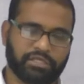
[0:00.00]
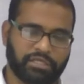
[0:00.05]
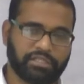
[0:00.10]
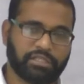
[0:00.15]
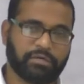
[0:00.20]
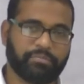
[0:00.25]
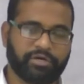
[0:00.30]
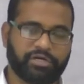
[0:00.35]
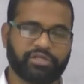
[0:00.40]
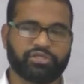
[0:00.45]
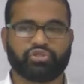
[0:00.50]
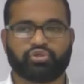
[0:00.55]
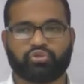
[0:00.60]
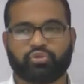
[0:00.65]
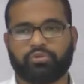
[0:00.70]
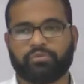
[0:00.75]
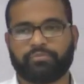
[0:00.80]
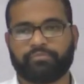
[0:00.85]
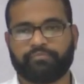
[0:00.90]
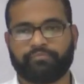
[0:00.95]
in the british
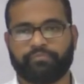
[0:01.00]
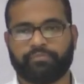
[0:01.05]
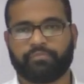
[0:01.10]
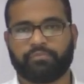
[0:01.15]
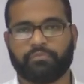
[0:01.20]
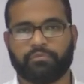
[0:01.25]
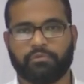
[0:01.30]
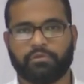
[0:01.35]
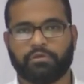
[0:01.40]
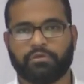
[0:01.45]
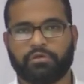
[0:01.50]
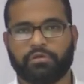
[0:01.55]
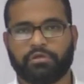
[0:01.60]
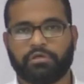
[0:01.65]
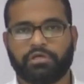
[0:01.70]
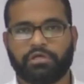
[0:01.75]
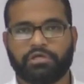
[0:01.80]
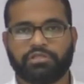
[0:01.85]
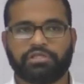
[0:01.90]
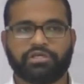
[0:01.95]
rule
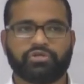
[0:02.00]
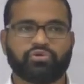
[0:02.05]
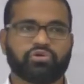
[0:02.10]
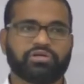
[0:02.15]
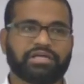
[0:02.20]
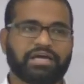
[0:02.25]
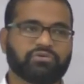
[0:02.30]
they don't